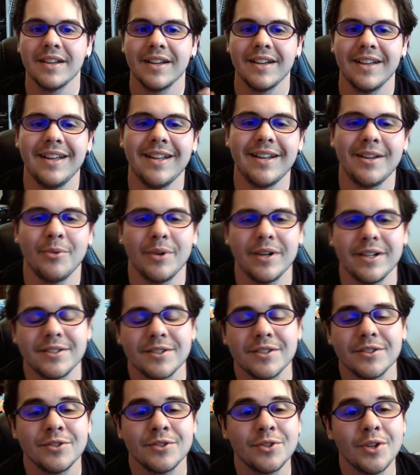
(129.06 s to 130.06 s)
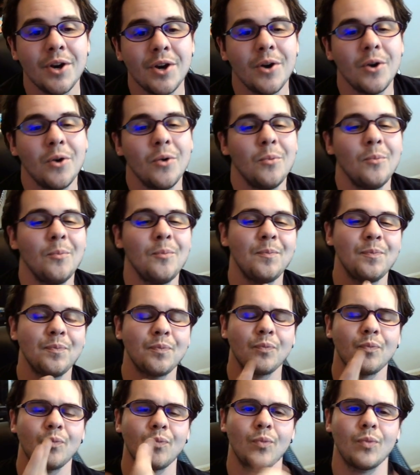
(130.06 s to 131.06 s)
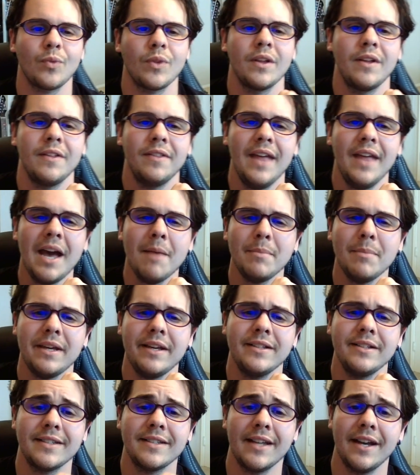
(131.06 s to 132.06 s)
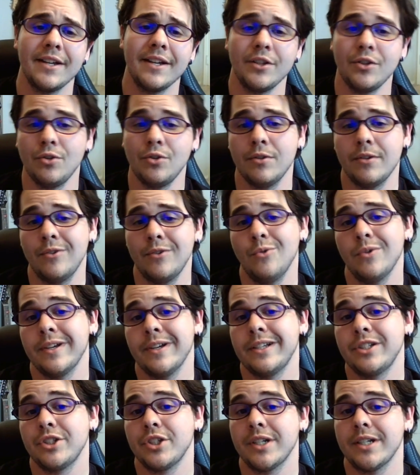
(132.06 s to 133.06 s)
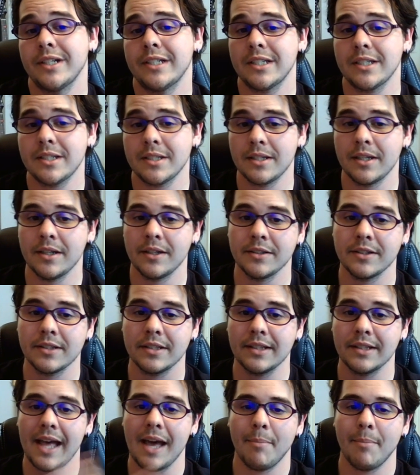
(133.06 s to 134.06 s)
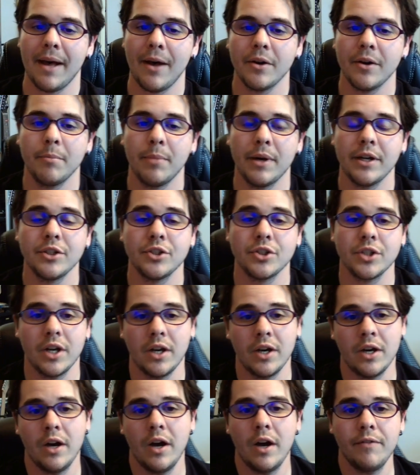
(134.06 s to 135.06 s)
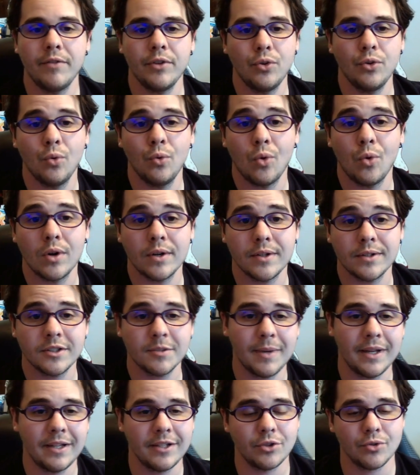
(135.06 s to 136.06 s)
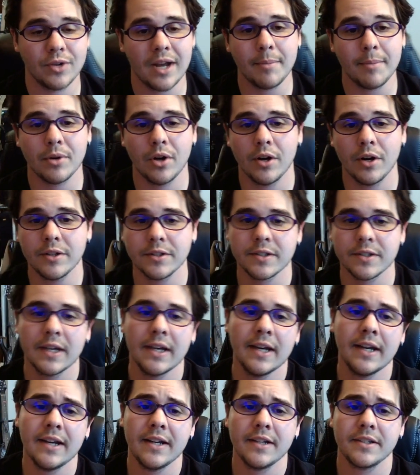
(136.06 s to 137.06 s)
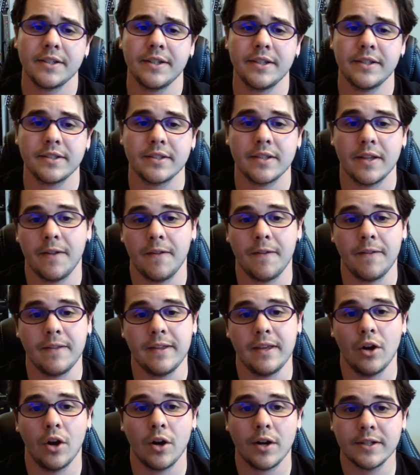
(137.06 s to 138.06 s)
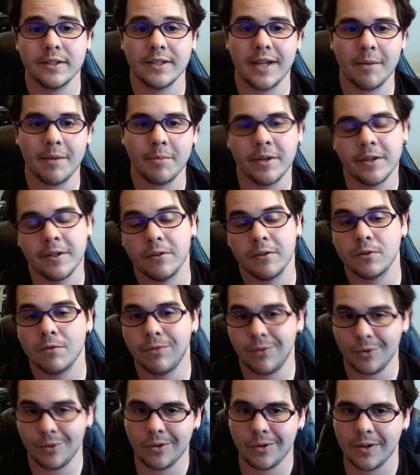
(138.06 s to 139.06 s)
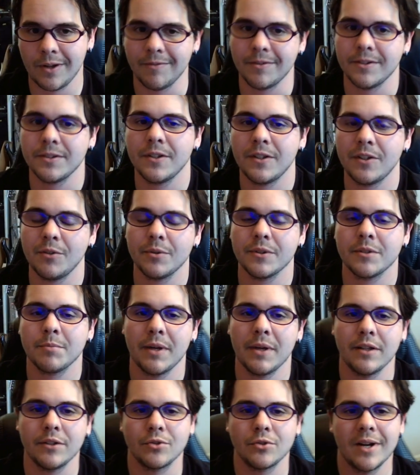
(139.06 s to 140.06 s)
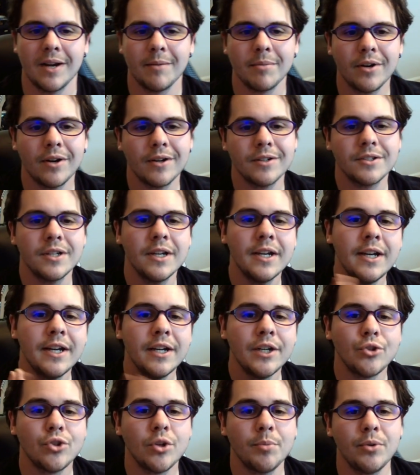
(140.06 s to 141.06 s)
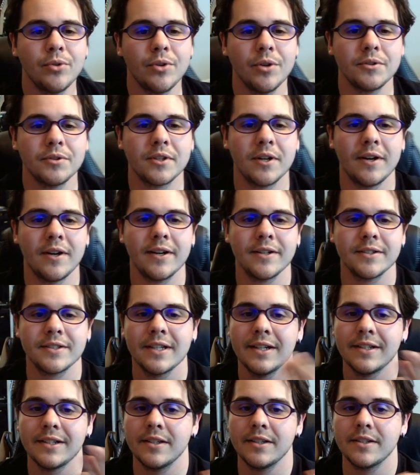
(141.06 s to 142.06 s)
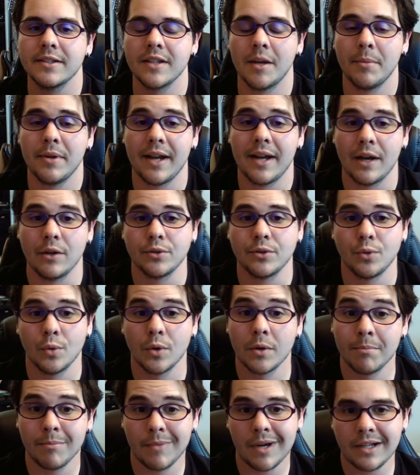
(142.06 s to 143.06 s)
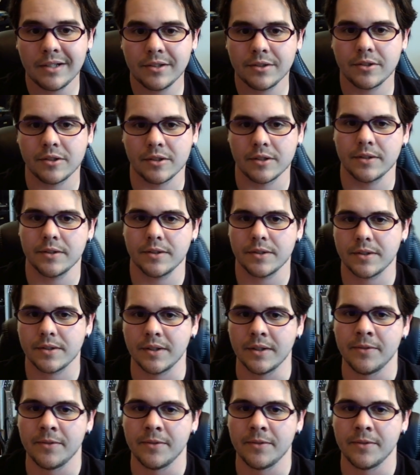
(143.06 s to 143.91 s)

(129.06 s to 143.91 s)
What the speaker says: Anyways, so that means that you can just slap out a bunch of your spell and trap cards, since the archetype is full of continuous spell and trap cards, tribute those cards to summon out your monsters.